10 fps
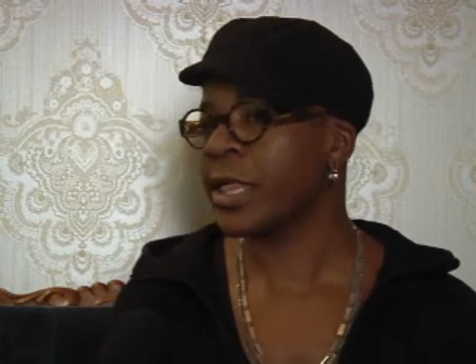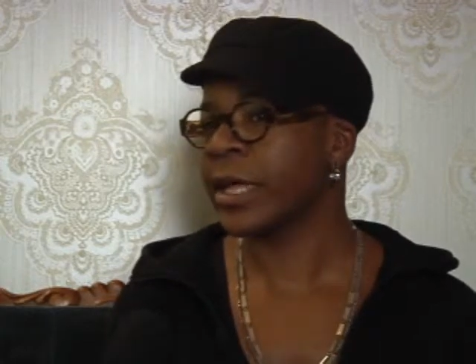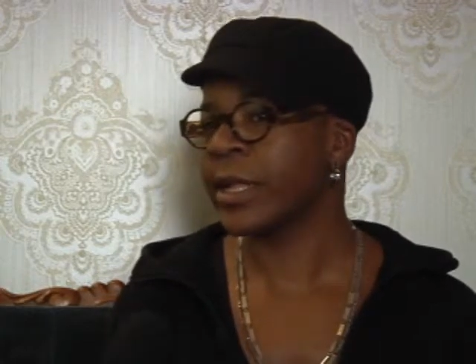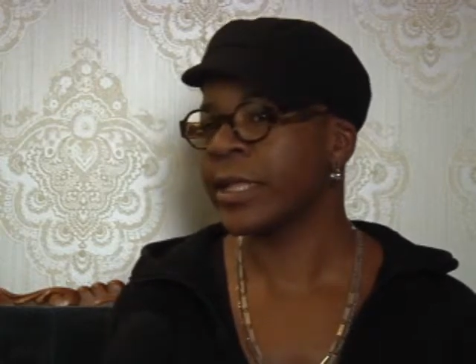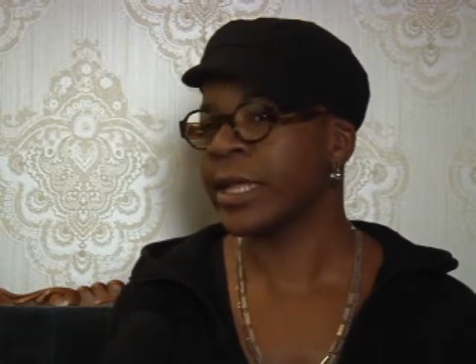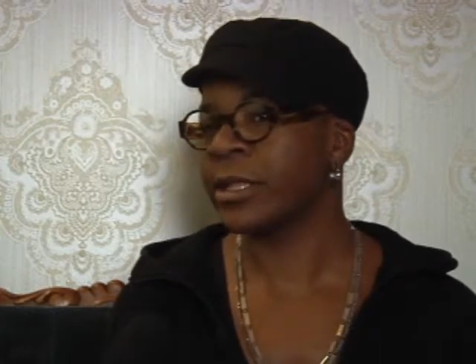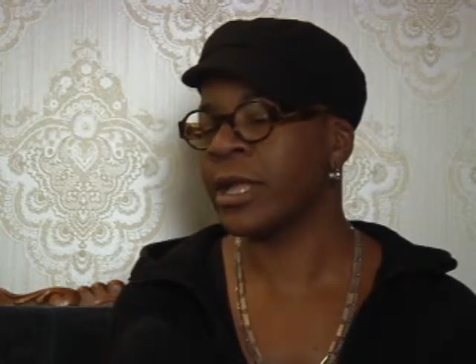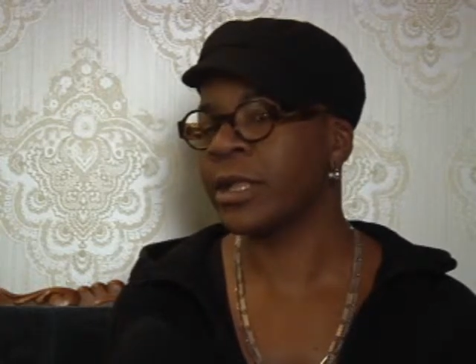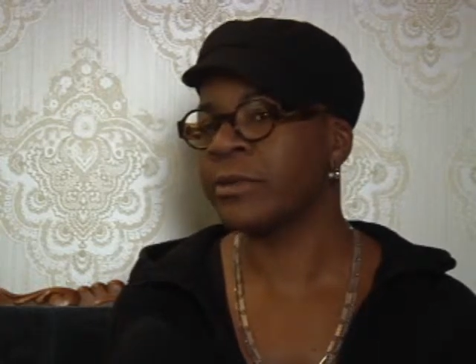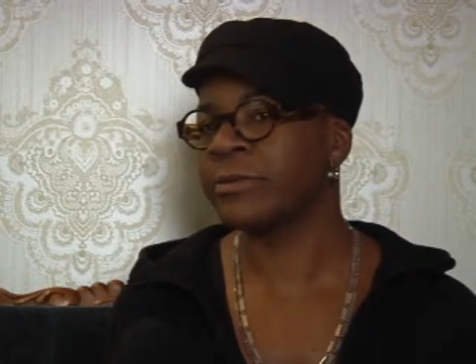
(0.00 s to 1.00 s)
that, that a
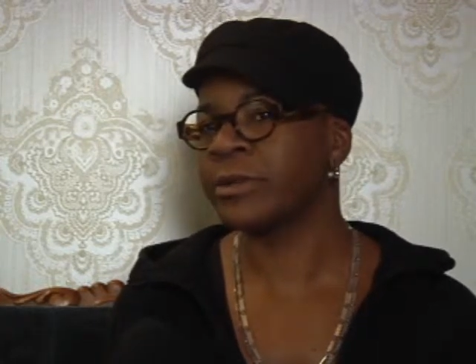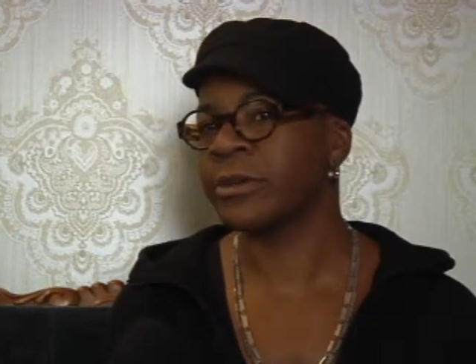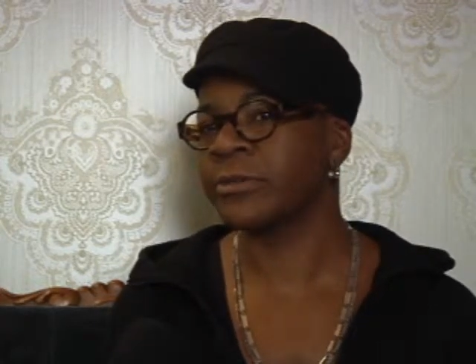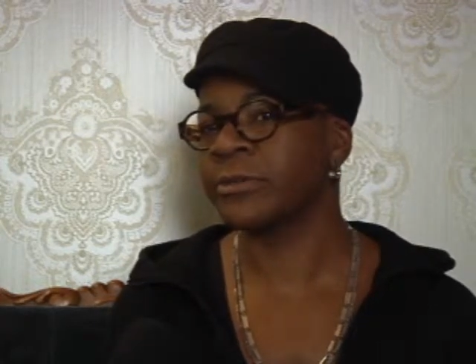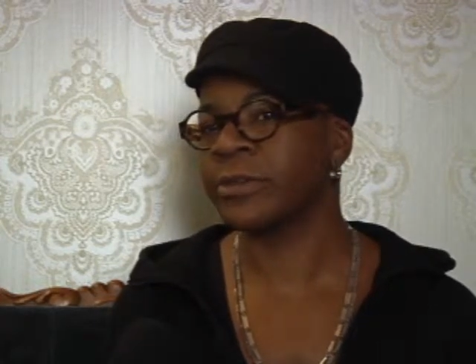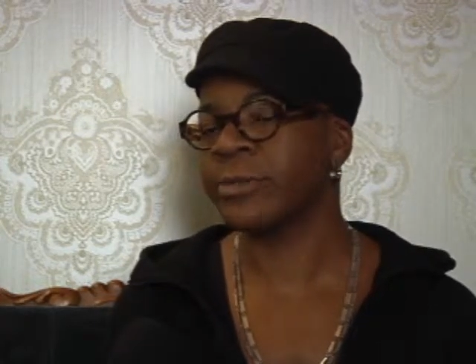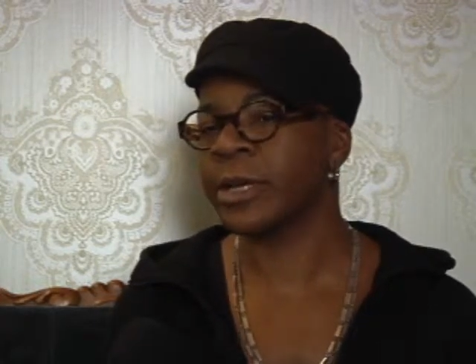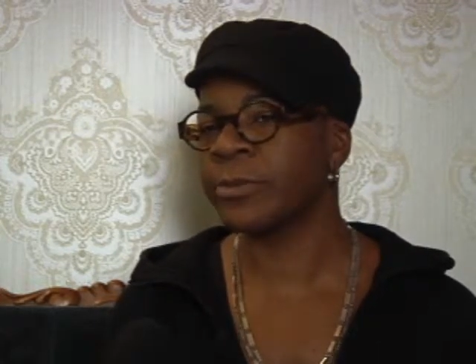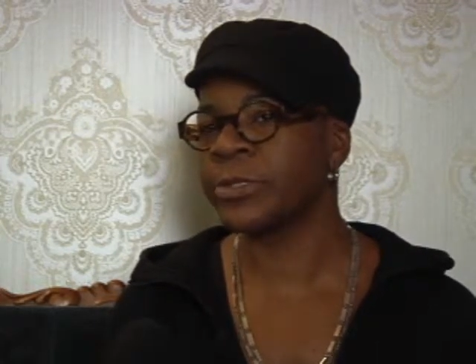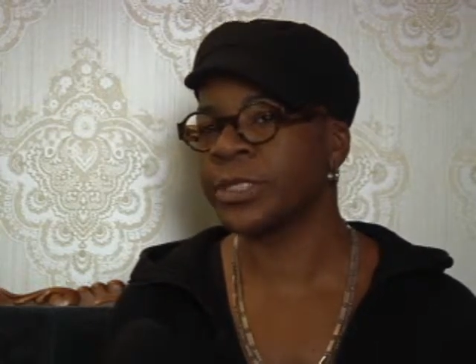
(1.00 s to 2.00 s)
lot of, of
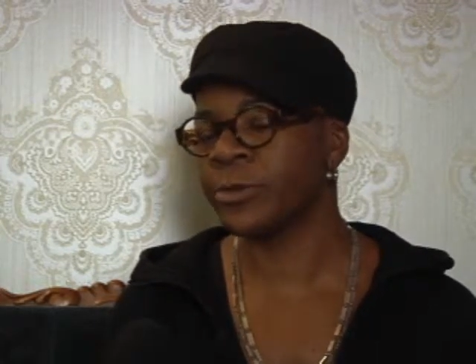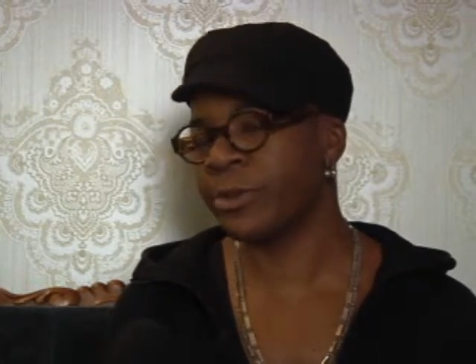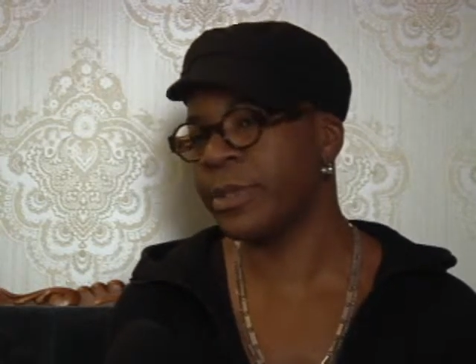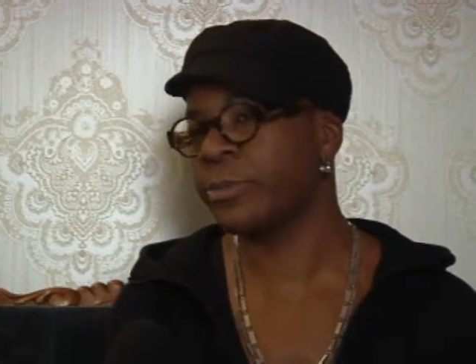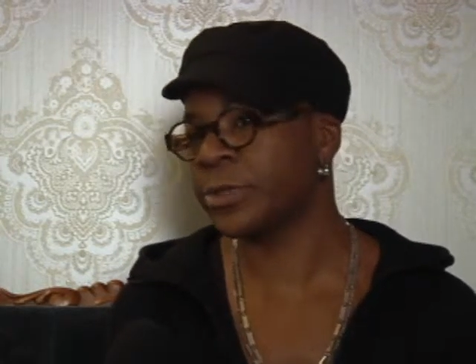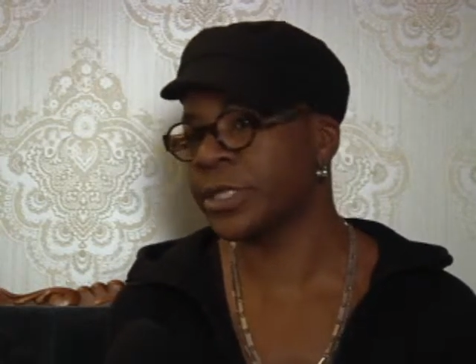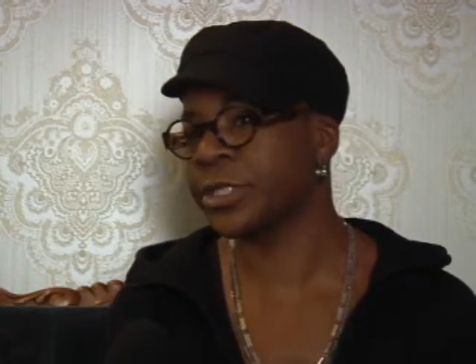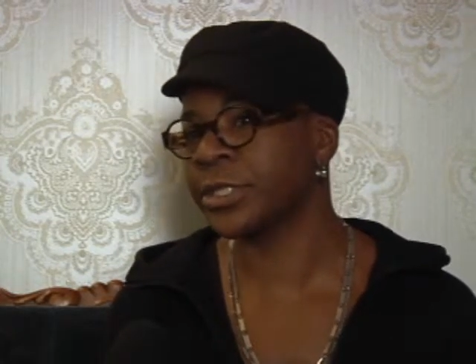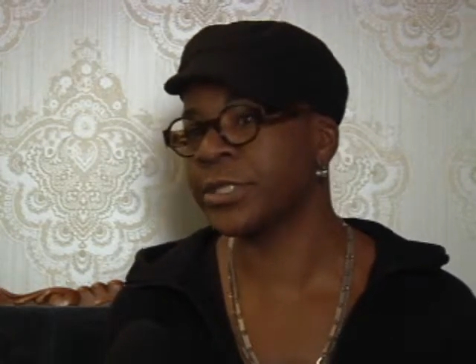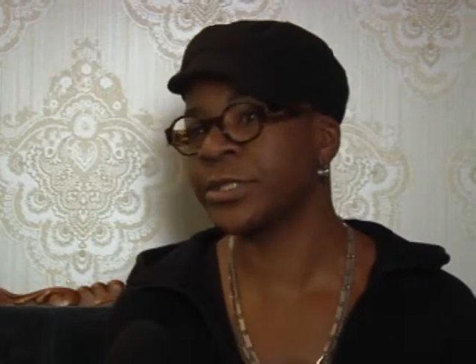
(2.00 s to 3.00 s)
female music, women
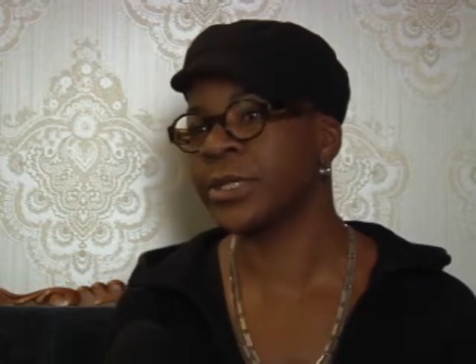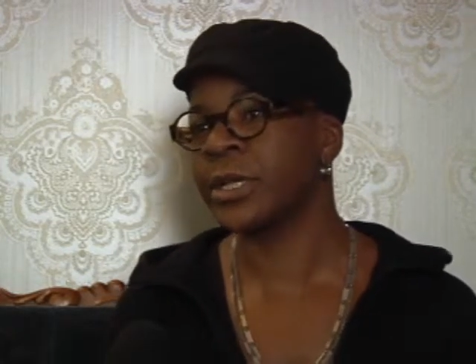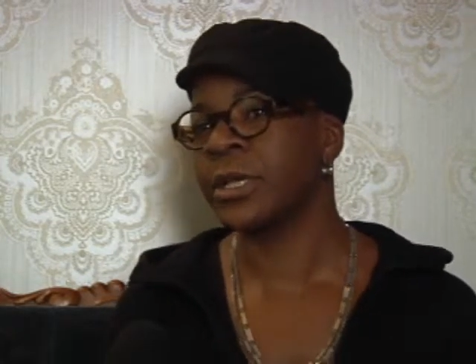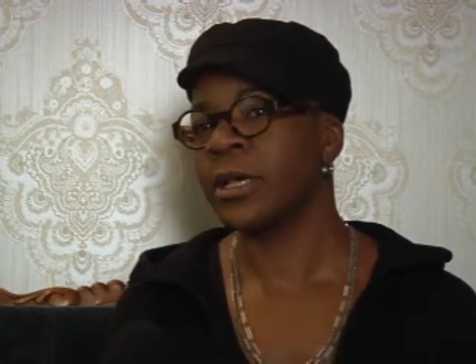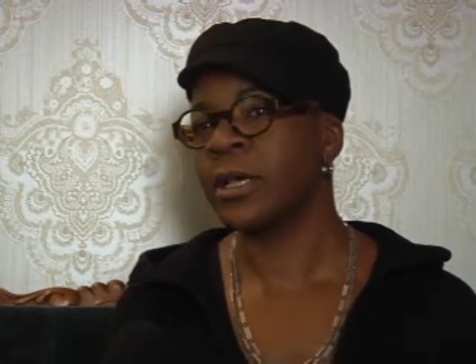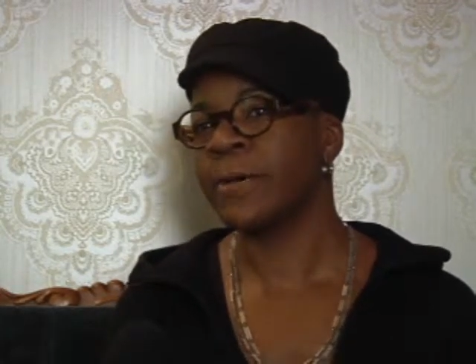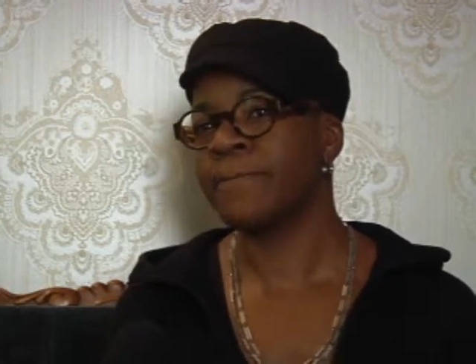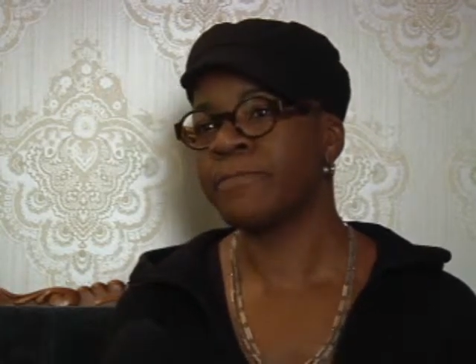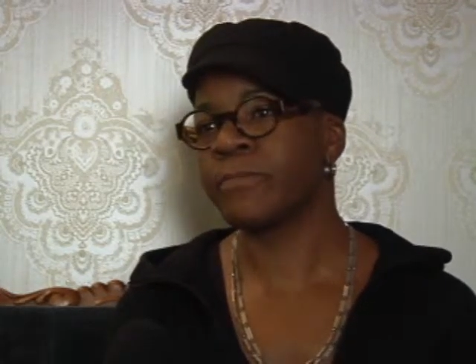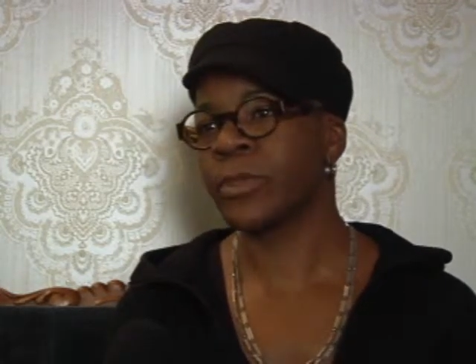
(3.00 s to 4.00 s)
musicians um,